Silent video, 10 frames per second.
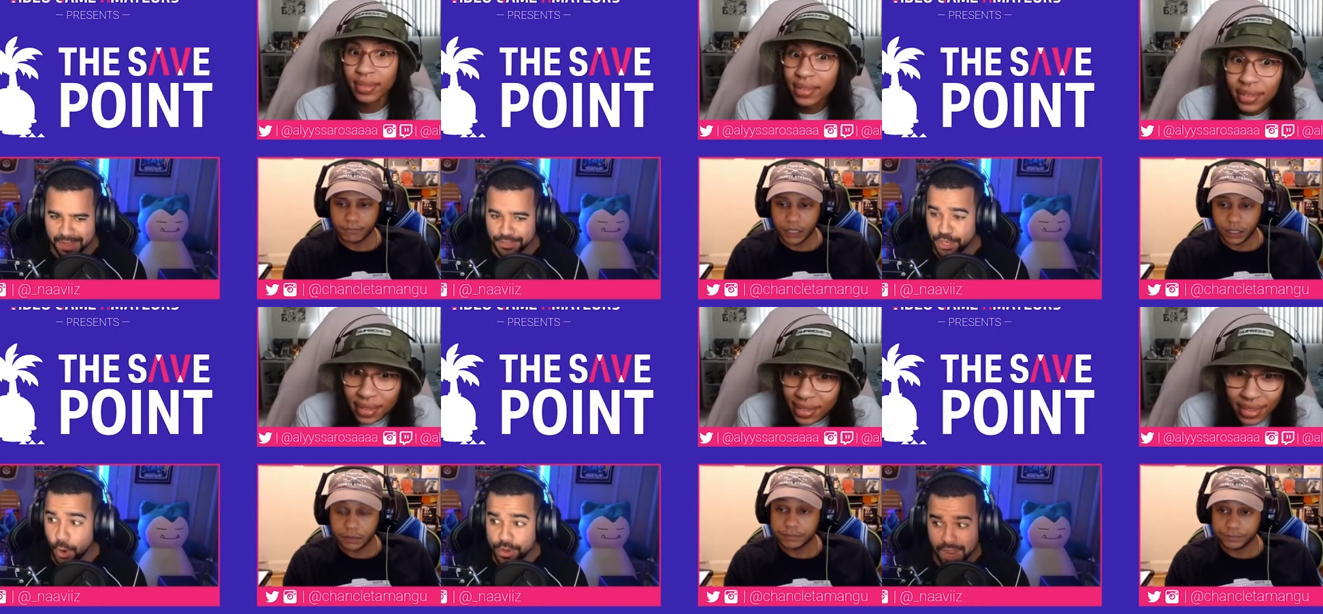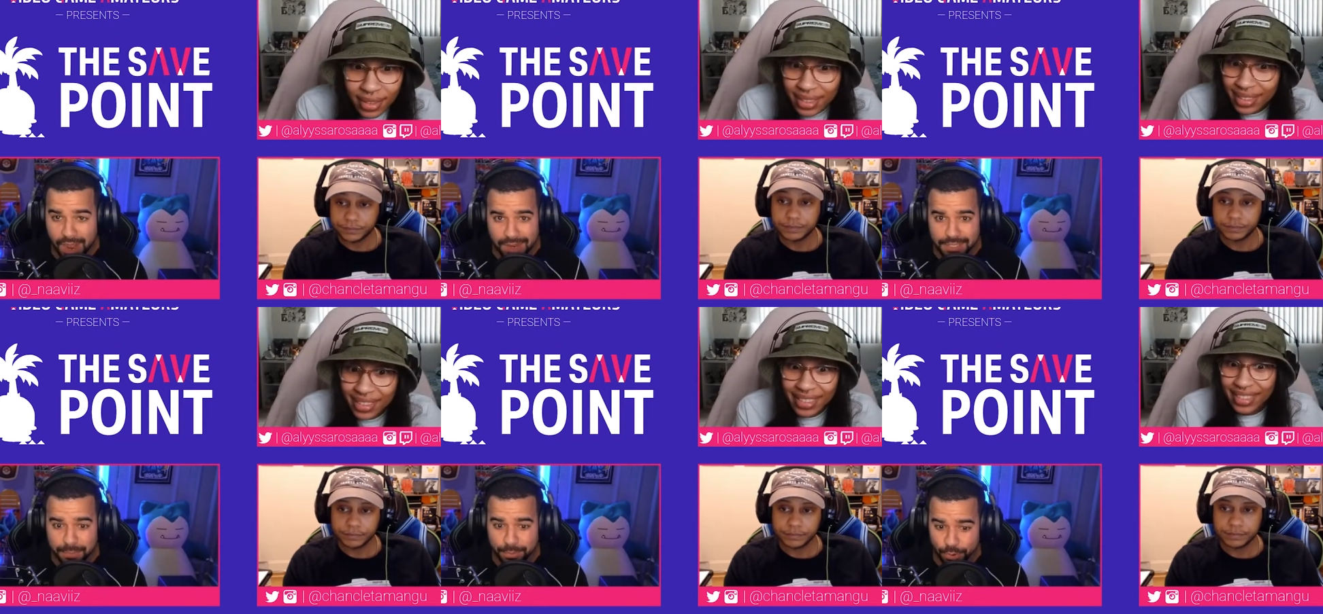Speaker 1: Tony Hawk's
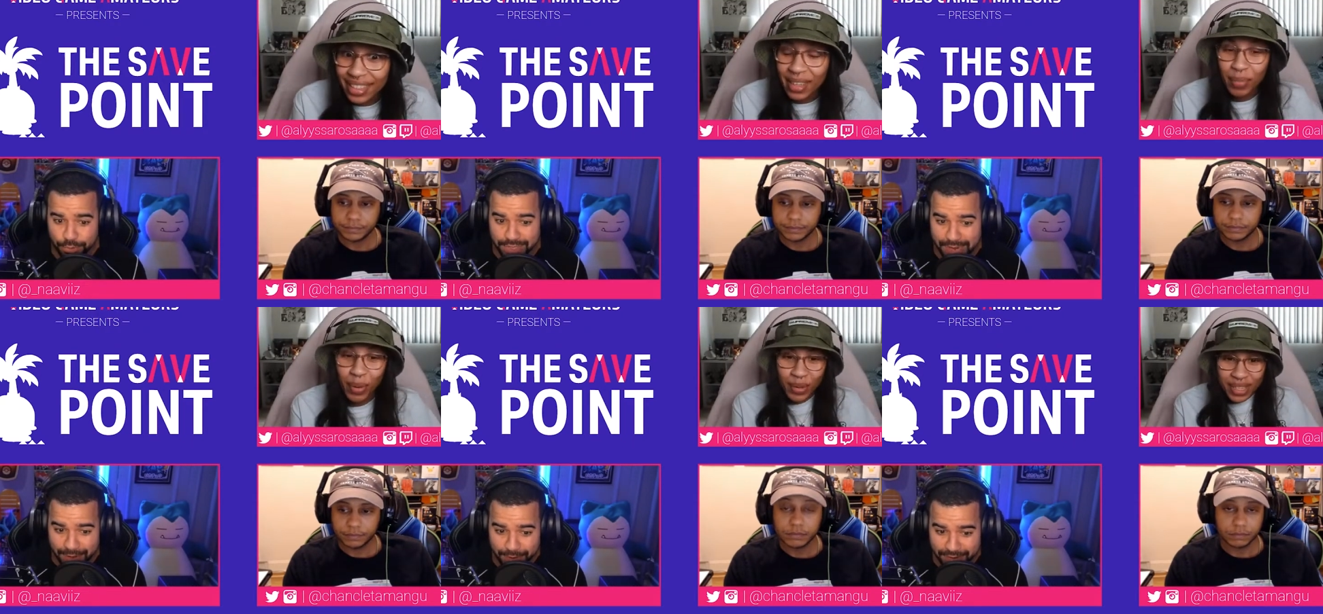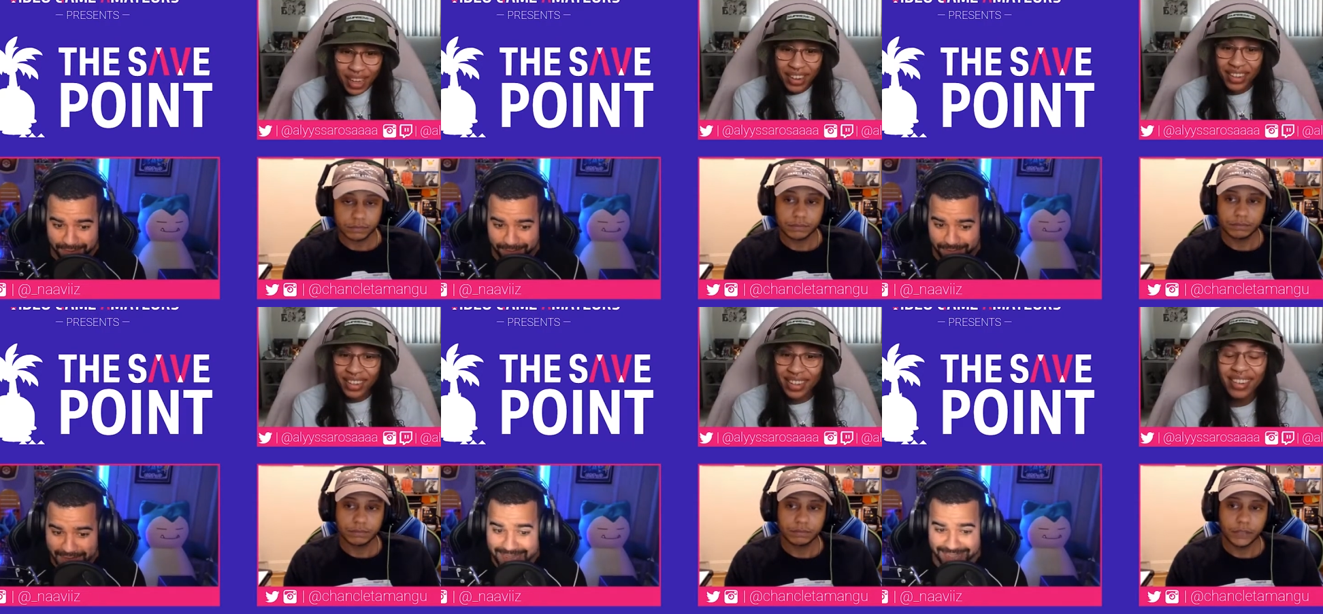Pro Skater, Pro Skater.
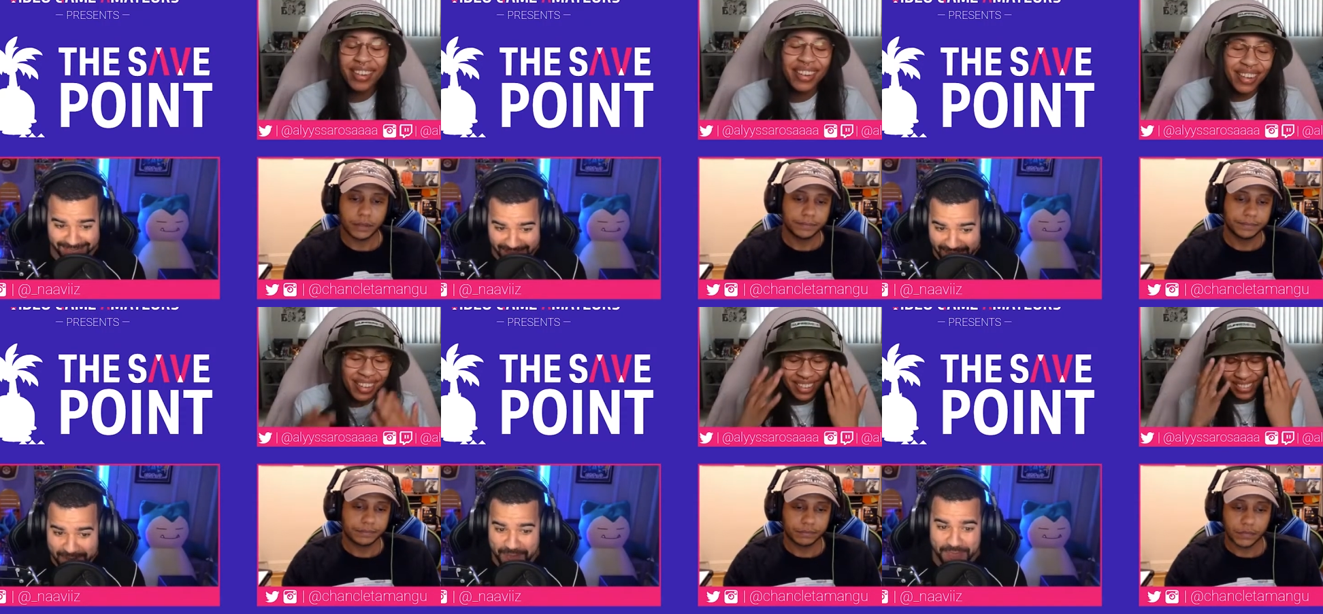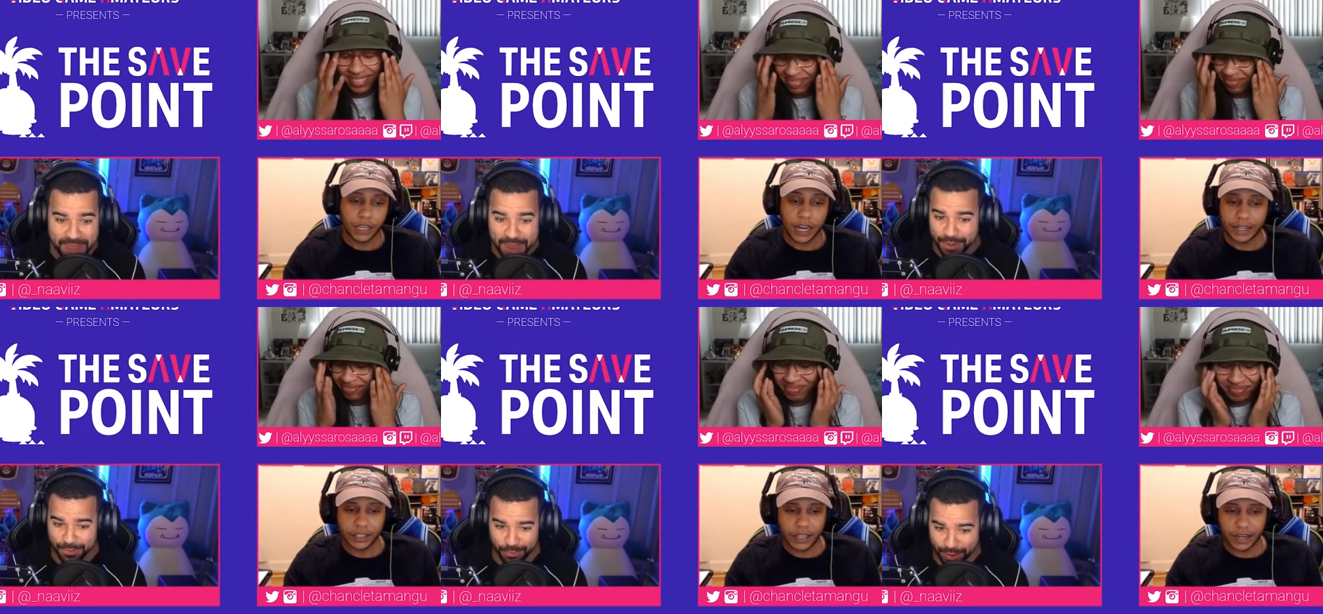Yeah. yeah. yeah I got the I
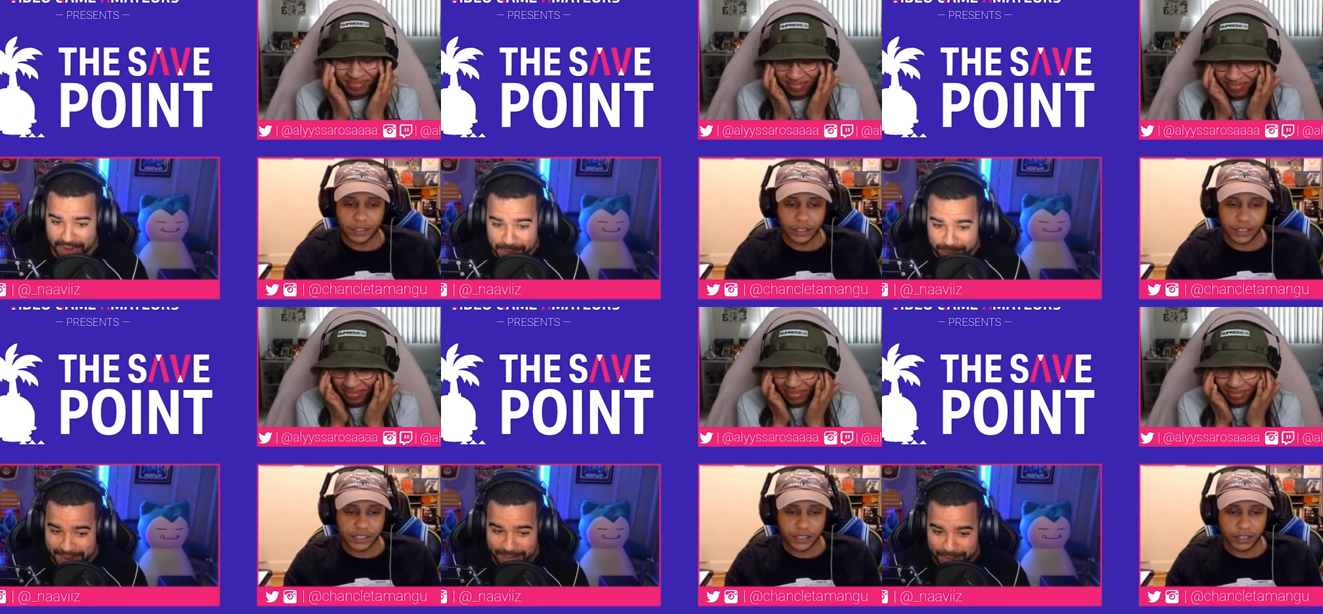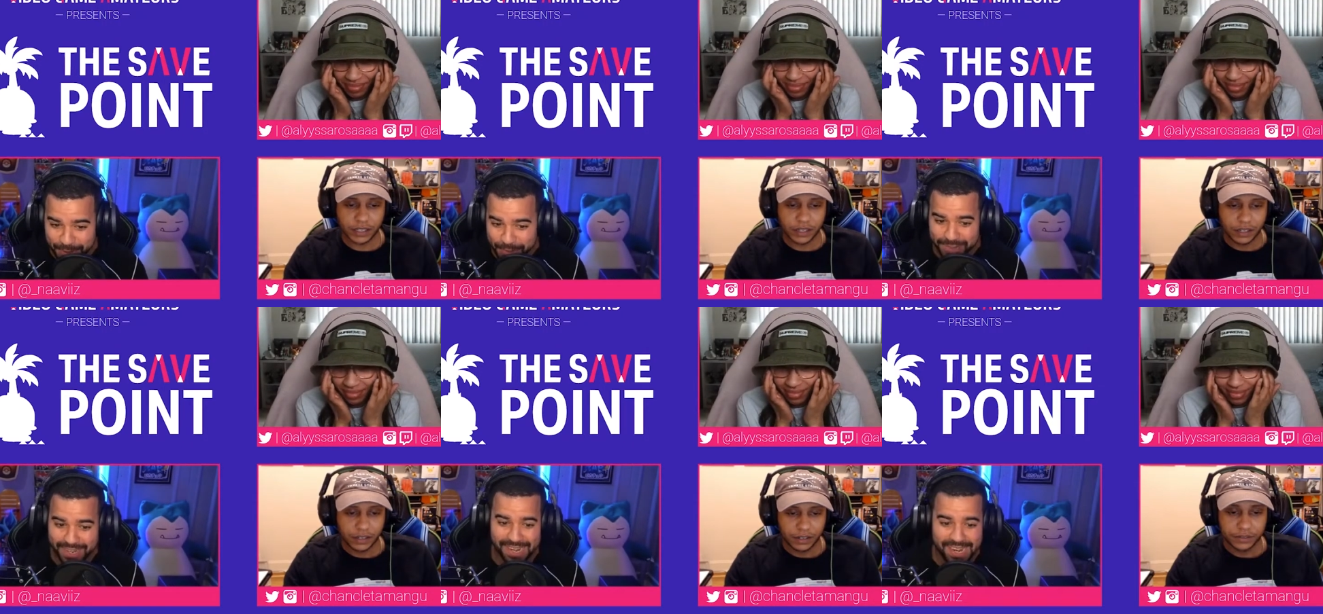got Crash the list Bandicoot
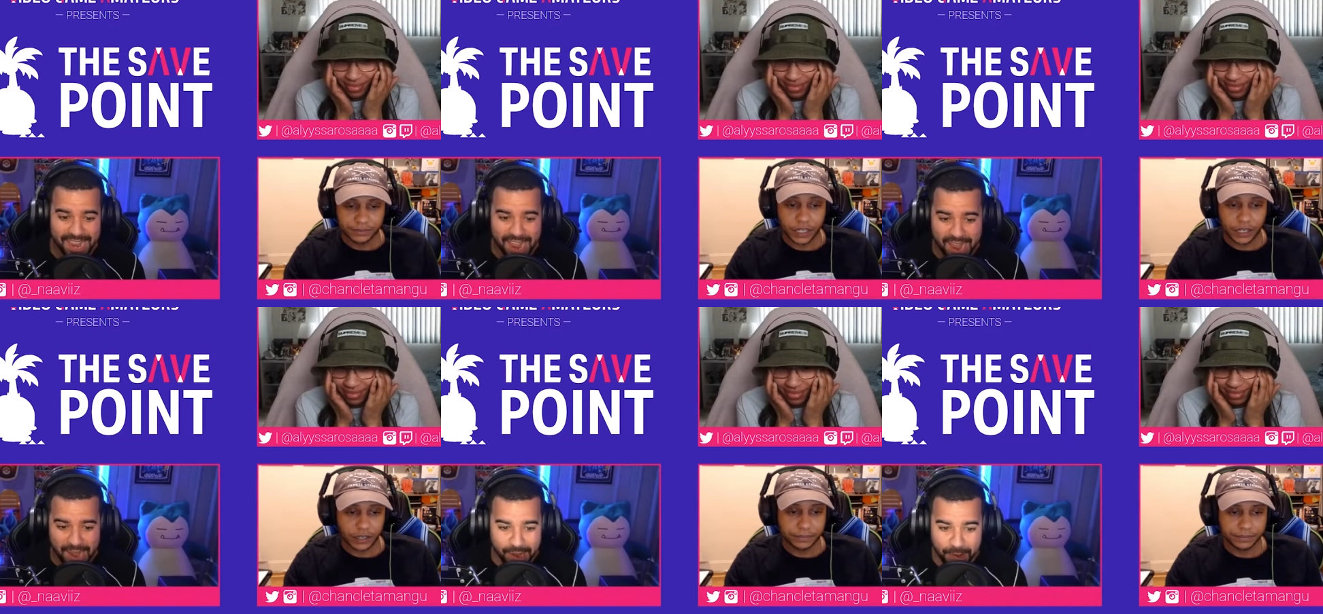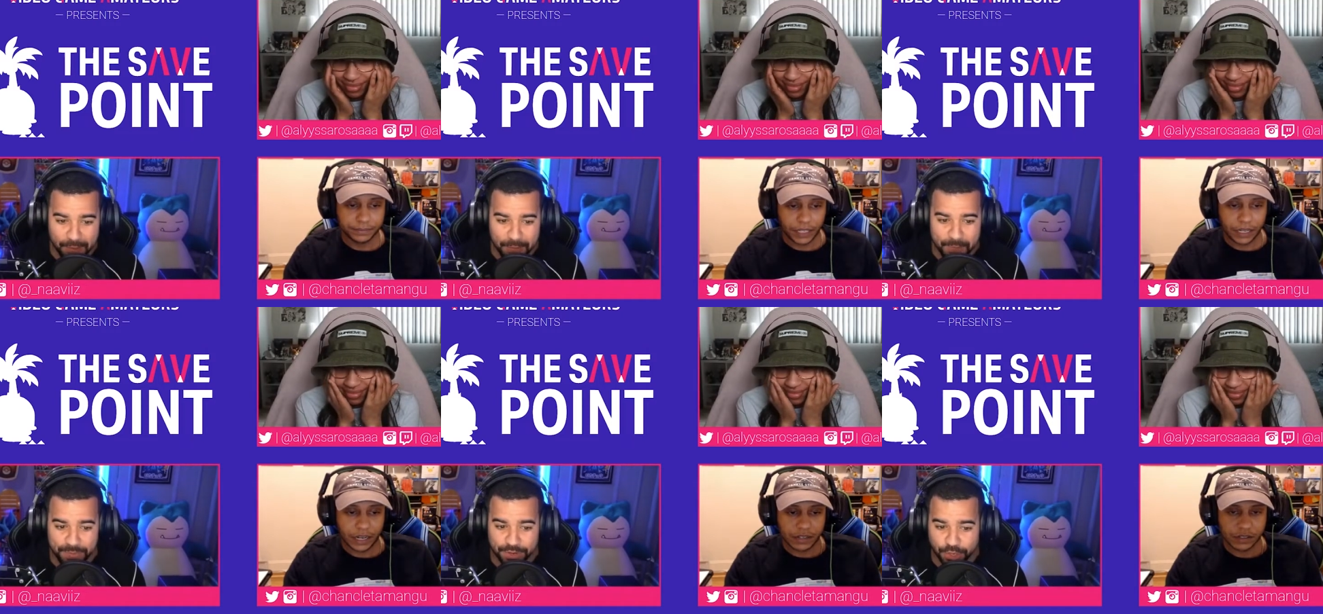yeah um, there's